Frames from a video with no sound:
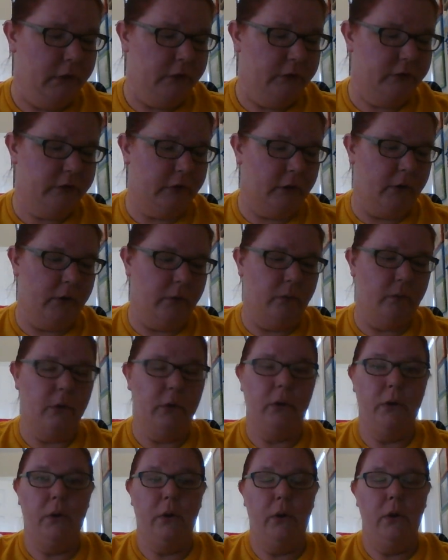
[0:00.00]
So,
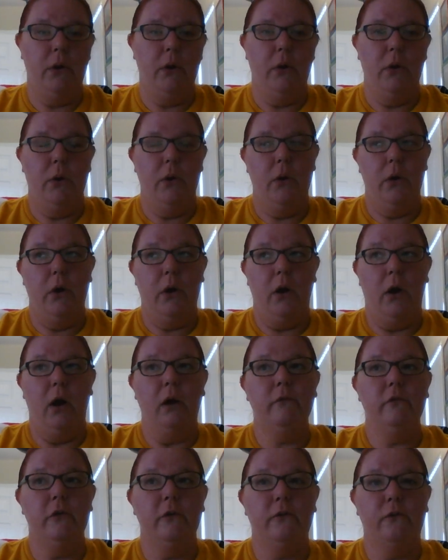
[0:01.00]

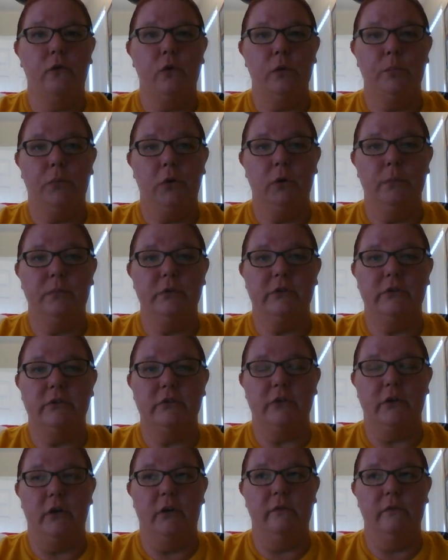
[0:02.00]
of the four
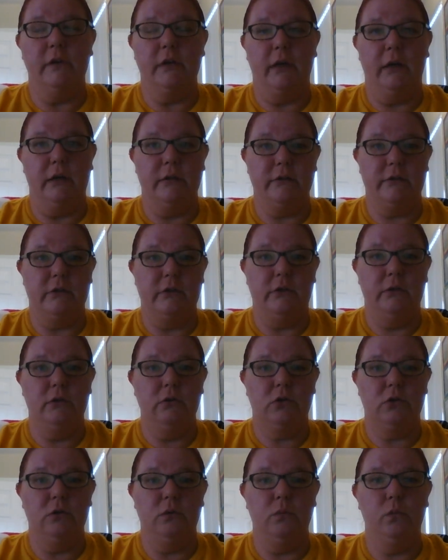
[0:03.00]
purposes of the
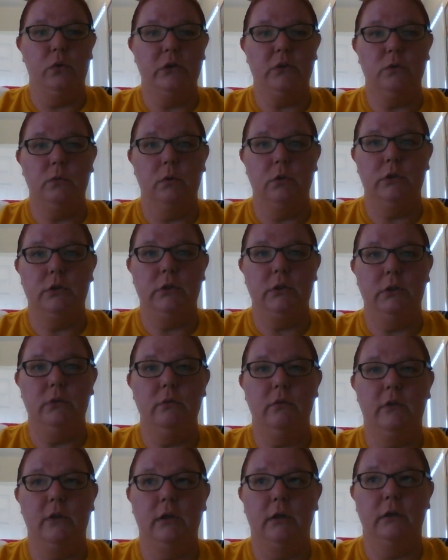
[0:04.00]
Constitution, which one do
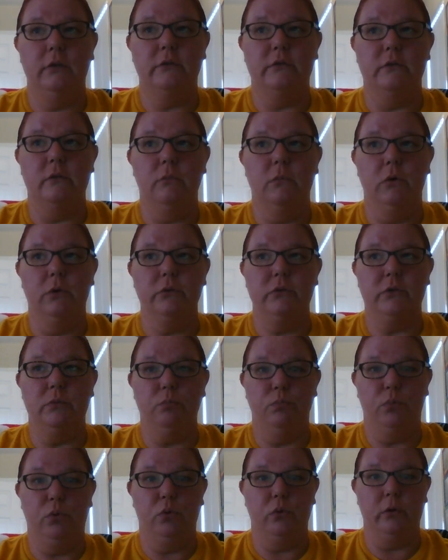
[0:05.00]
you think is the most
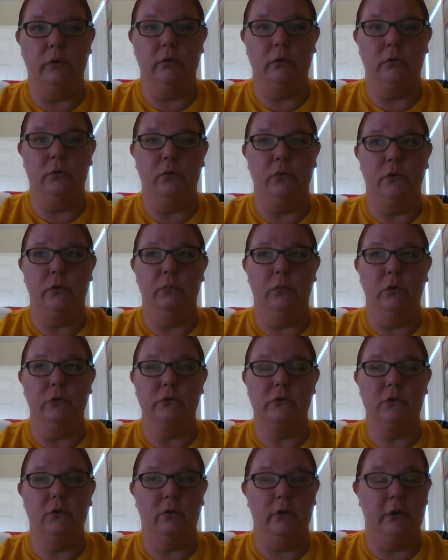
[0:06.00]
important or the
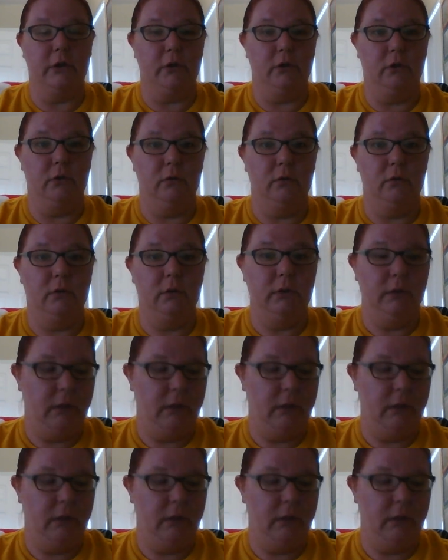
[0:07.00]
most critical?